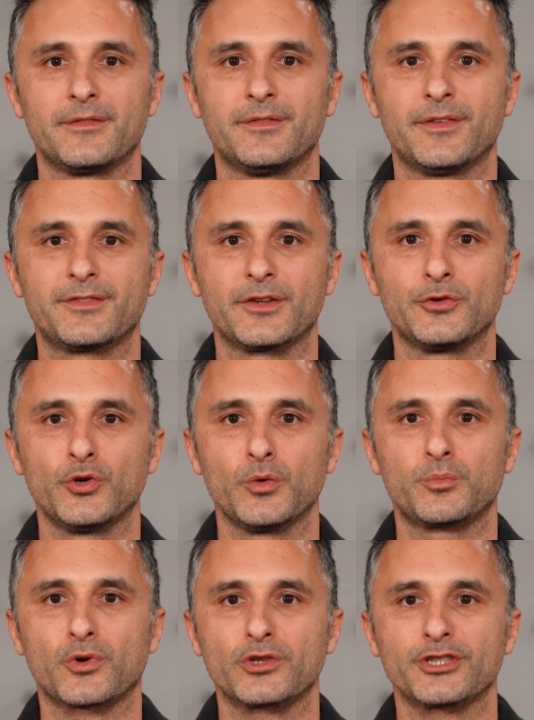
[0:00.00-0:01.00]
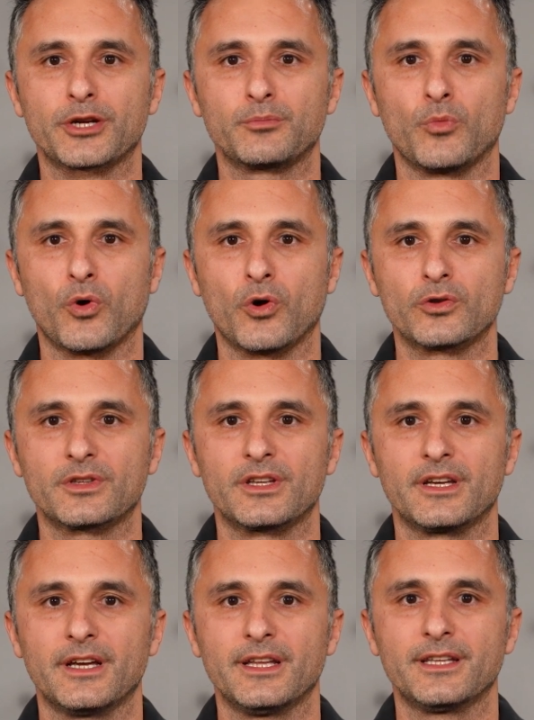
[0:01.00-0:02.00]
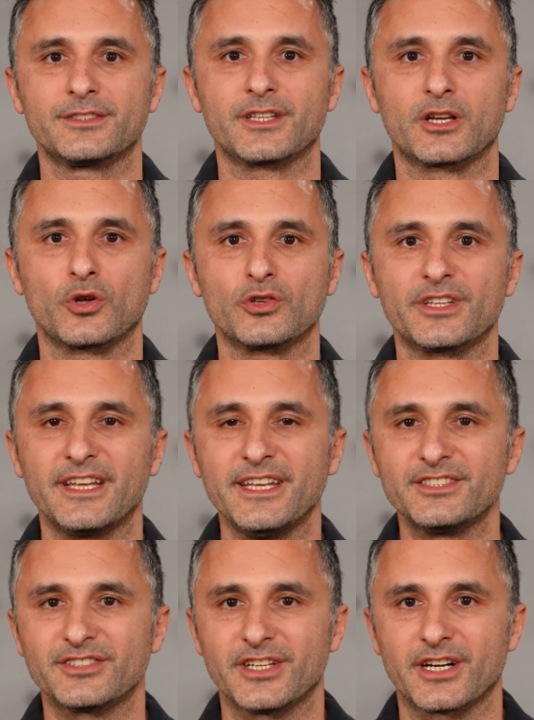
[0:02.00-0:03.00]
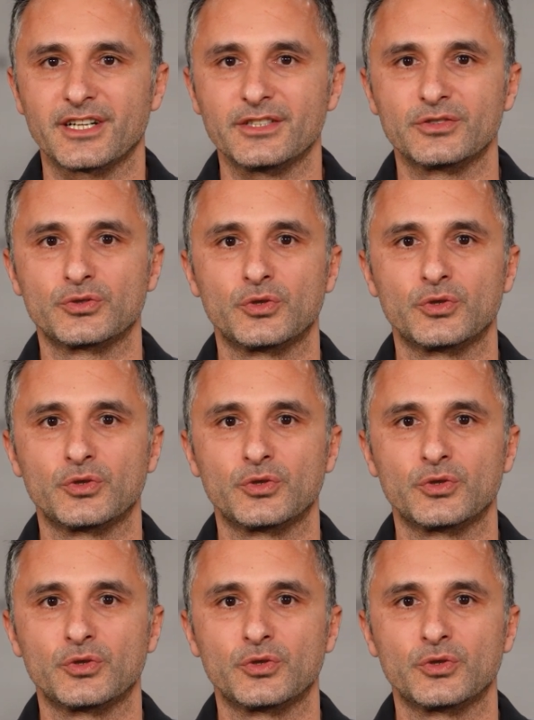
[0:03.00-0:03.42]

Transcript: With the new project mode, it is a lot easier